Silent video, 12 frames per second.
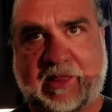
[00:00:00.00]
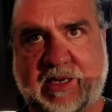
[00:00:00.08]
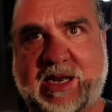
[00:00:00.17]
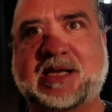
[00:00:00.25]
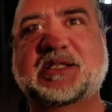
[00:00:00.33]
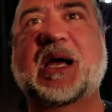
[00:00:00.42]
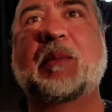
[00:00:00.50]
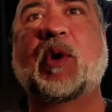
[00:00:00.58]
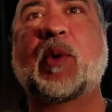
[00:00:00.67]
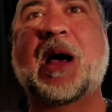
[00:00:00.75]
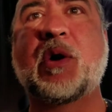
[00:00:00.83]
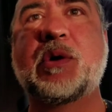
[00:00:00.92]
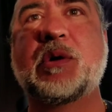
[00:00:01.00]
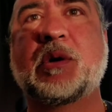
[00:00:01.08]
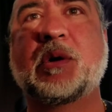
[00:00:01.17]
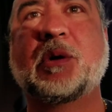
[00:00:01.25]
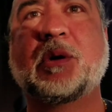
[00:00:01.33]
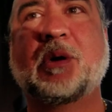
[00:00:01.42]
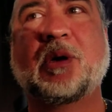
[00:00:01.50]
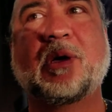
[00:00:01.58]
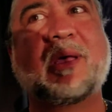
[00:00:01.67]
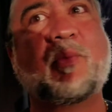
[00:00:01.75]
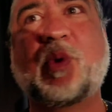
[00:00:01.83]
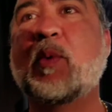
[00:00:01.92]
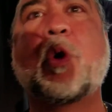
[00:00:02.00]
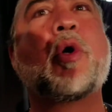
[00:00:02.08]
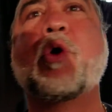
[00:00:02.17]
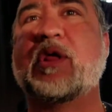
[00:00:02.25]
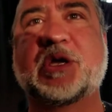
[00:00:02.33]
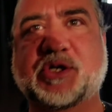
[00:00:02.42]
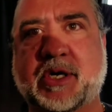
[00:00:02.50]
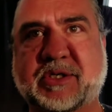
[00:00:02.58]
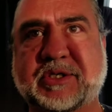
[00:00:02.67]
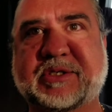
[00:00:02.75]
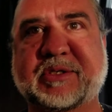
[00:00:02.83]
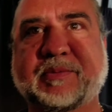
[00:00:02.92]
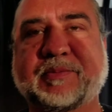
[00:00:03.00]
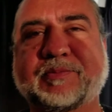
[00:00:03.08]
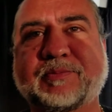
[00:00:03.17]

in the next time around, we won't go to the judges.